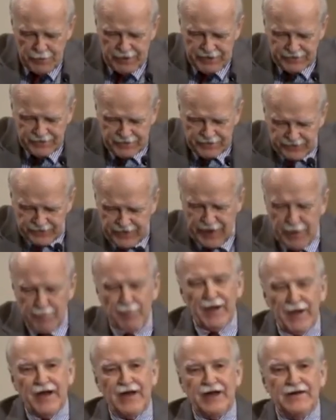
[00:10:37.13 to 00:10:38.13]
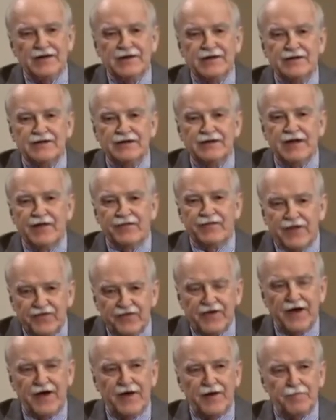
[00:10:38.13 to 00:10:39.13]
but this campaign at
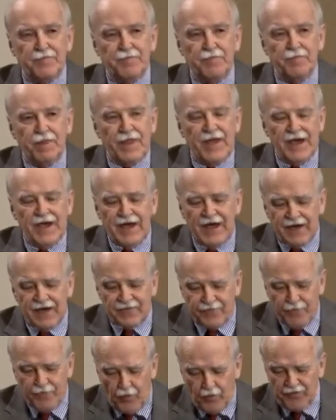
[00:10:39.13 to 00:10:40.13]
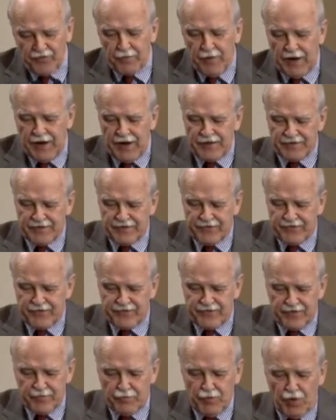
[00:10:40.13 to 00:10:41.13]
this time has forced
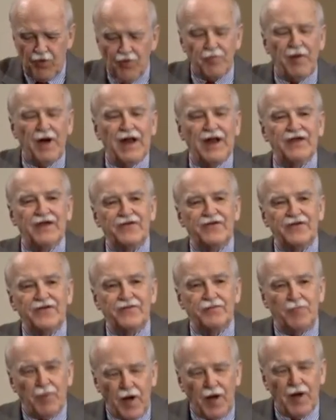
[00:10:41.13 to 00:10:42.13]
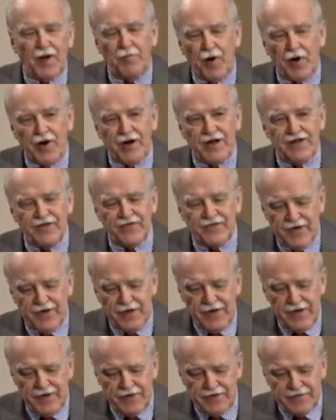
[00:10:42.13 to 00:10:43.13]
politicians in both parties
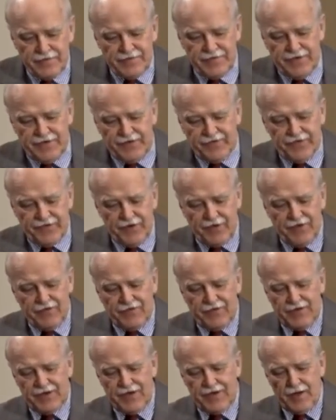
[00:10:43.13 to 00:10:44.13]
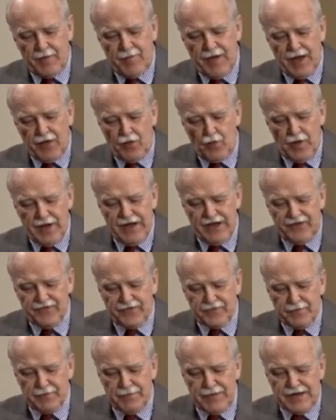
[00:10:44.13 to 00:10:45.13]
to think seriously about
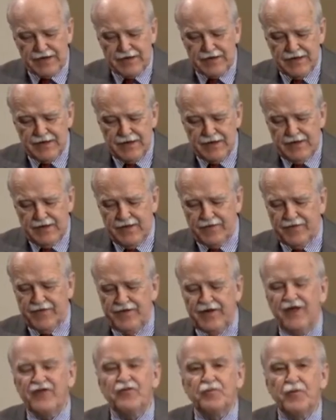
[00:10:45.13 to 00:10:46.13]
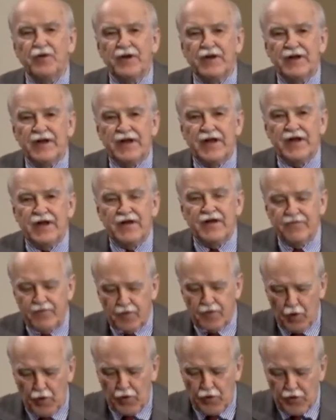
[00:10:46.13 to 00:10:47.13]
ways to meet the desperate need
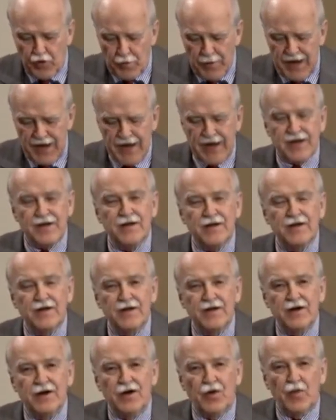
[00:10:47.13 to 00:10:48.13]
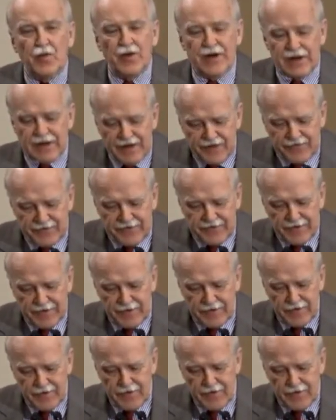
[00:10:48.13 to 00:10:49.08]
for more humane, realistic,